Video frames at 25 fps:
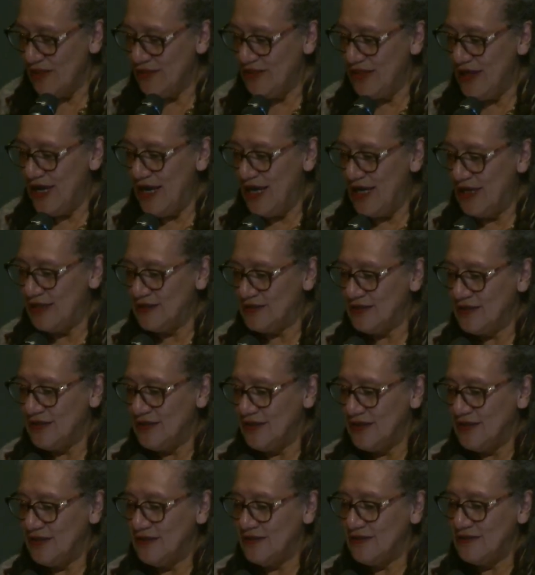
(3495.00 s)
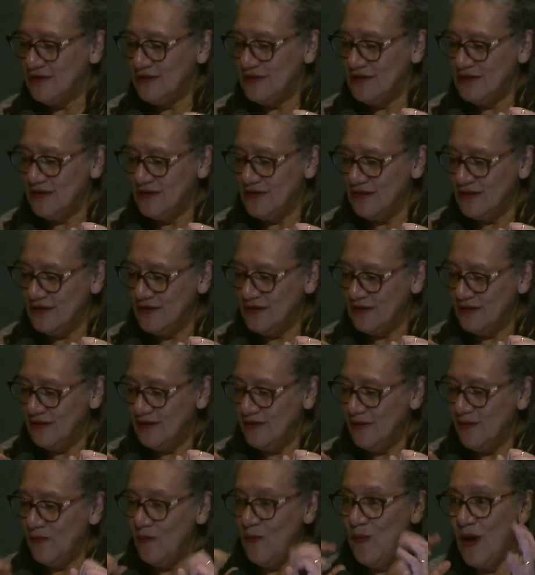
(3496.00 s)
that the
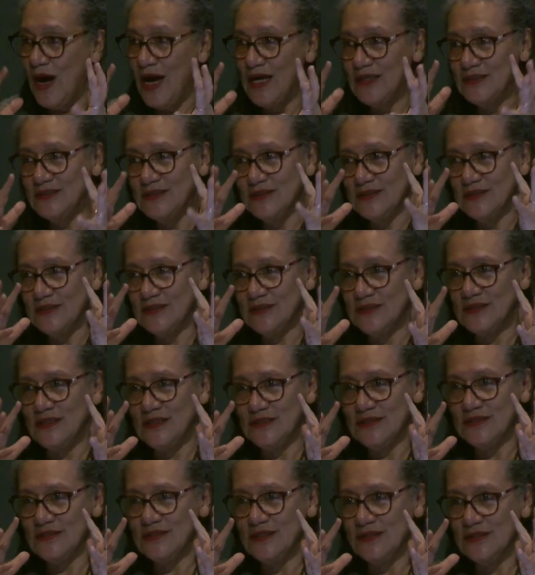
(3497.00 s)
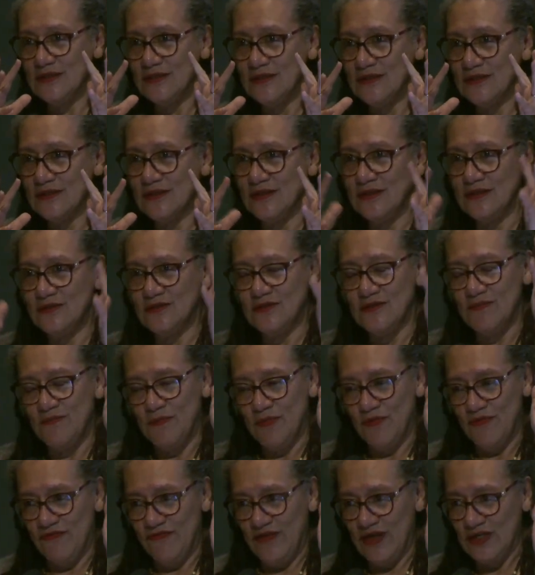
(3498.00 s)
white assistant is the
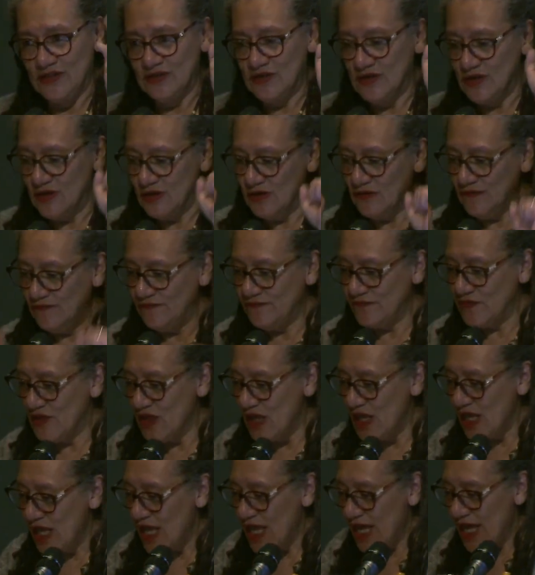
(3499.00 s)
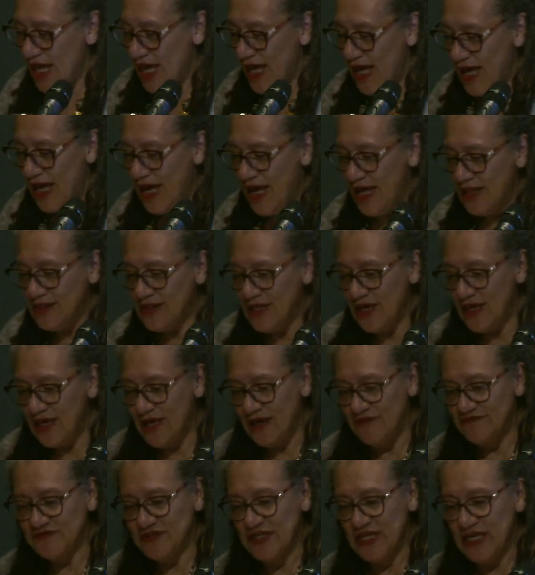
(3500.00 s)
professor, and they
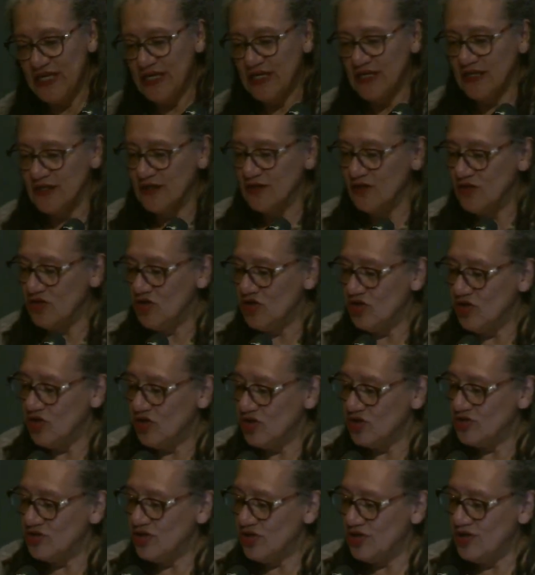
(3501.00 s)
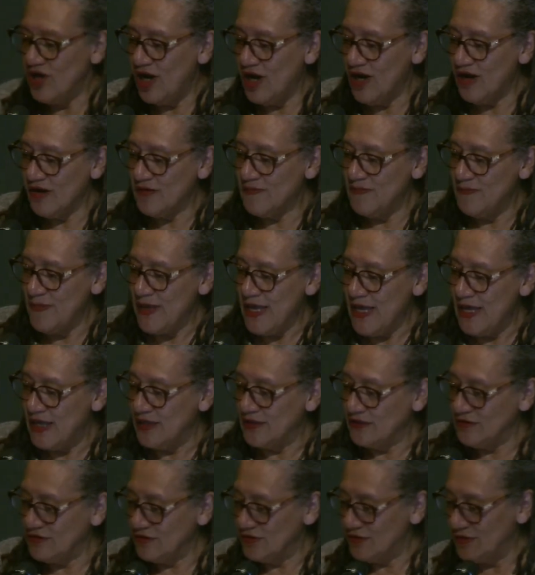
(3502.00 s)
have taken the dark
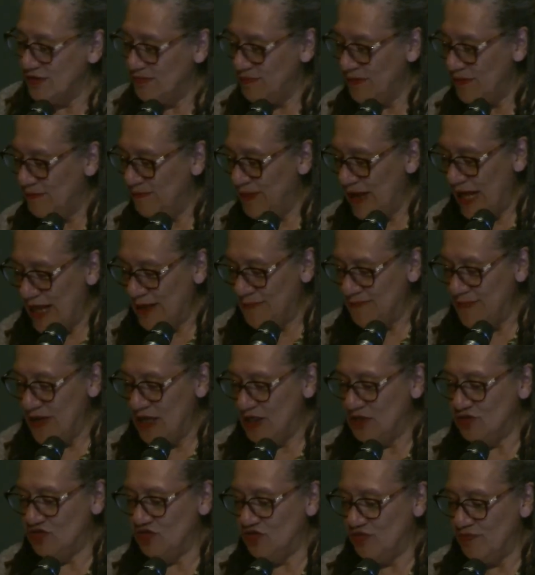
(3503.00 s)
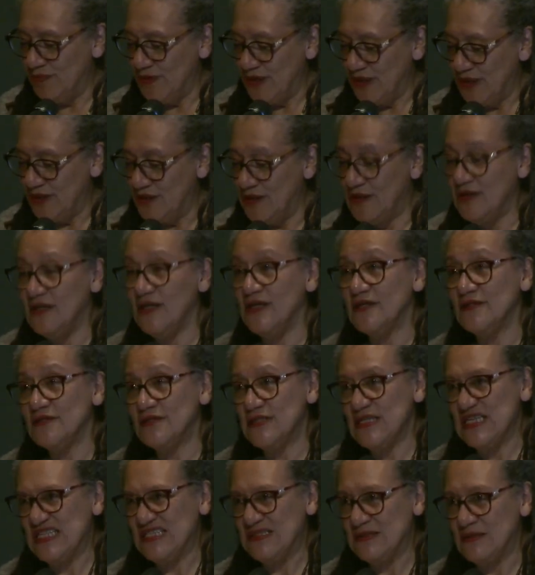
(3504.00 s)
man, the black man, to be the
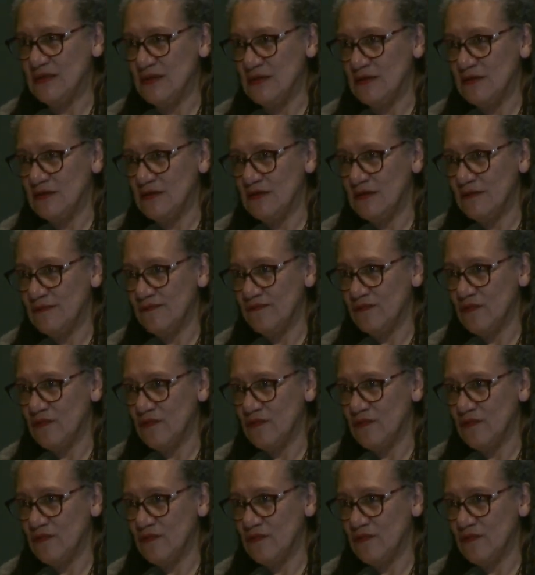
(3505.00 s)
assistant.